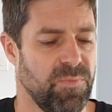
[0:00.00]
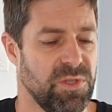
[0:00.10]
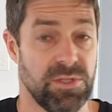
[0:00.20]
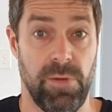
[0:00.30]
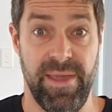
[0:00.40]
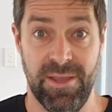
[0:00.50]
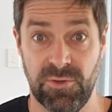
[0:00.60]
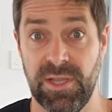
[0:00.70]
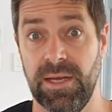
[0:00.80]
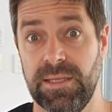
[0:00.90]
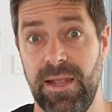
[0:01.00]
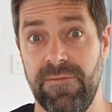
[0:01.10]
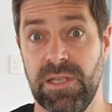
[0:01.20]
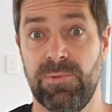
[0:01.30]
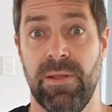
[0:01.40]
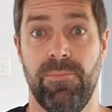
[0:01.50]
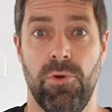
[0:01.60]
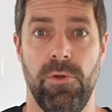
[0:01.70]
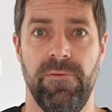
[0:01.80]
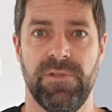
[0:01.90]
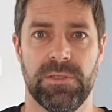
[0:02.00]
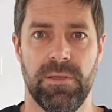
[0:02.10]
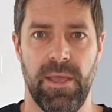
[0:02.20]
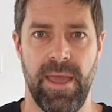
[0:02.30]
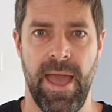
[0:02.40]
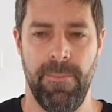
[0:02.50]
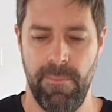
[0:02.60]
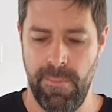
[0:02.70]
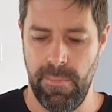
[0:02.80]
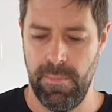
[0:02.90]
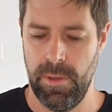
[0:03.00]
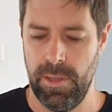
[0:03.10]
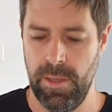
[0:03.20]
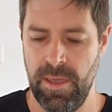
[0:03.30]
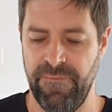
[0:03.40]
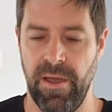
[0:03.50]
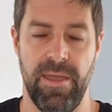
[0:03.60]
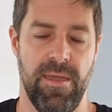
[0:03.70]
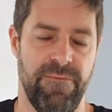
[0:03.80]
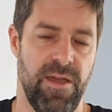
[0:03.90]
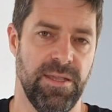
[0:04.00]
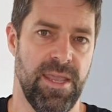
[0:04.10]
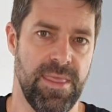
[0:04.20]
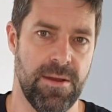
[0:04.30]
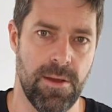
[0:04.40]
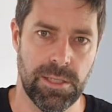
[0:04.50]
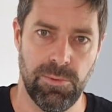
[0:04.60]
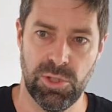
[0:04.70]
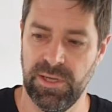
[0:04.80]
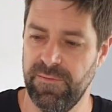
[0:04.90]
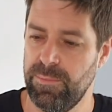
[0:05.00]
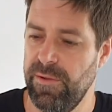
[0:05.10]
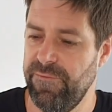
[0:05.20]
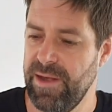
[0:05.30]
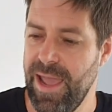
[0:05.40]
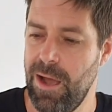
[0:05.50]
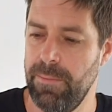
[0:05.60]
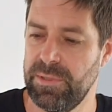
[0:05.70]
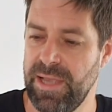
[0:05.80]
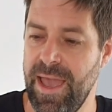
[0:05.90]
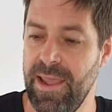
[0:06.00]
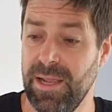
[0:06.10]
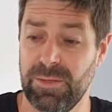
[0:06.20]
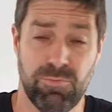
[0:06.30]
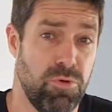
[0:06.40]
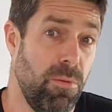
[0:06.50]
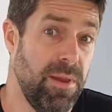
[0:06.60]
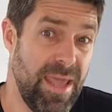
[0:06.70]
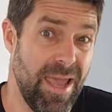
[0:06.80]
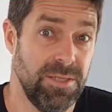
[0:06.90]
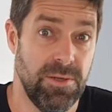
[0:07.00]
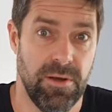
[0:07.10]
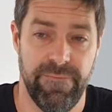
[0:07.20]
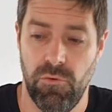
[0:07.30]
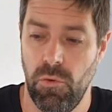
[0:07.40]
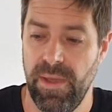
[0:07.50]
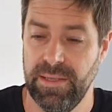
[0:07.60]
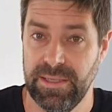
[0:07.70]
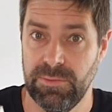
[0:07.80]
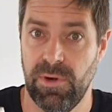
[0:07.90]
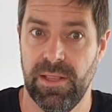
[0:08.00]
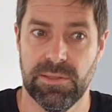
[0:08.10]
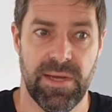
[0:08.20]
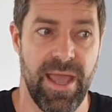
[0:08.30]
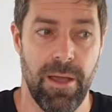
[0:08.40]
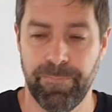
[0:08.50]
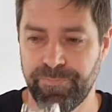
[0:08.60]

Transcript: So it'll be interesting to see if this one improves, if I get that noticeable shift. But for now, I'm saying it's probably as good at 4 weeks as what it is now.